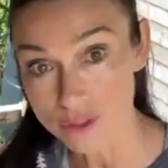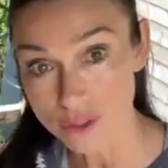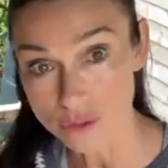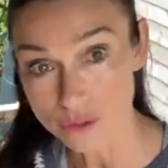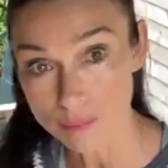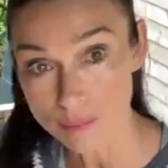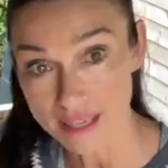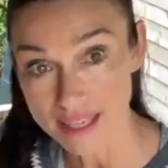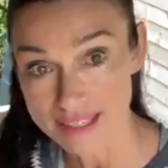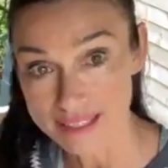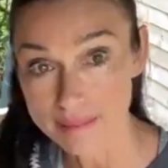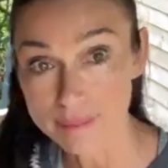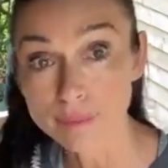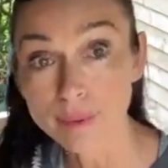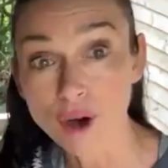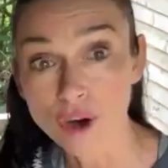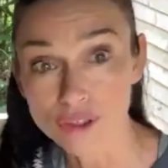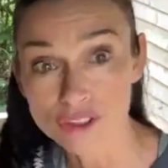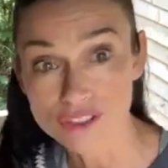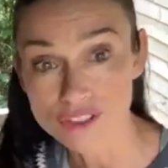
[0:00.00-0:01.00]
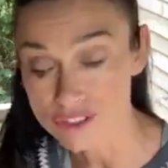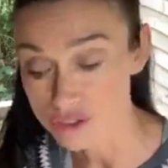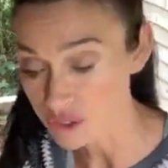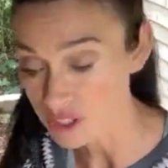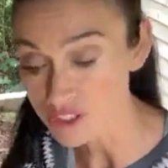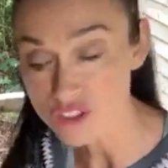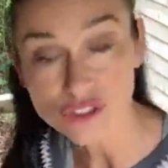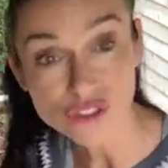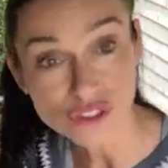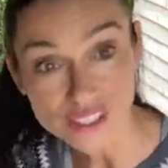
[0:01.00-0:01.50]
toothpaste in pots
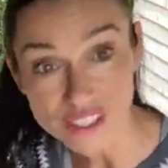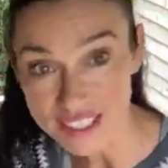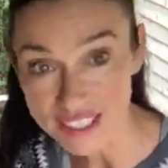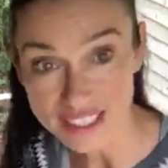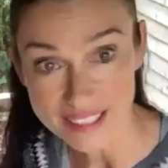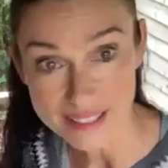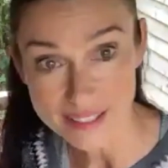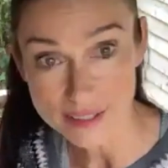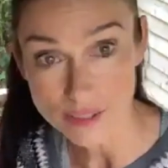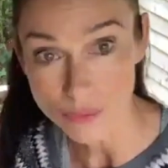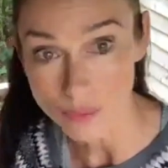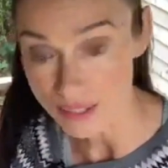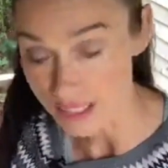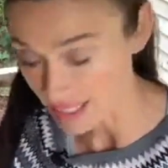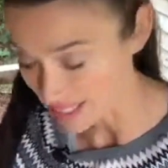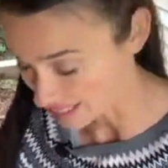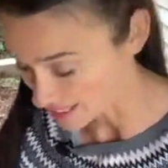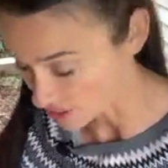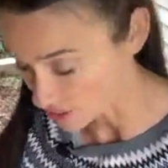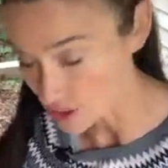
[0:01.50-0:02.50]
so it doesn't need to squeeze,